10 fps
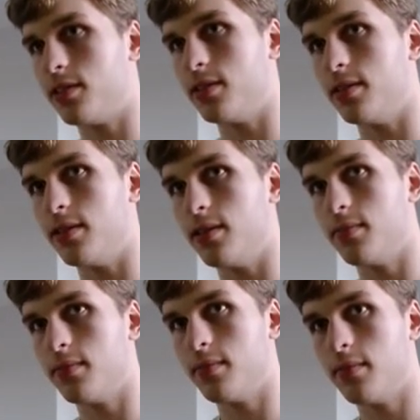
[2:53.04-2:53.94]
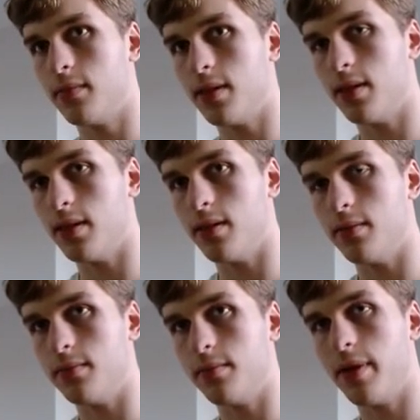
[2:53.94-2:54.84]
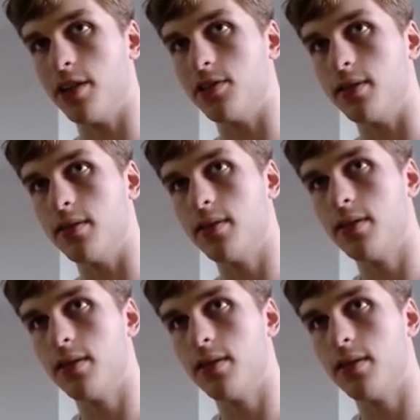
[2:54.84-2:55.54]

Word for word: to um, patch in.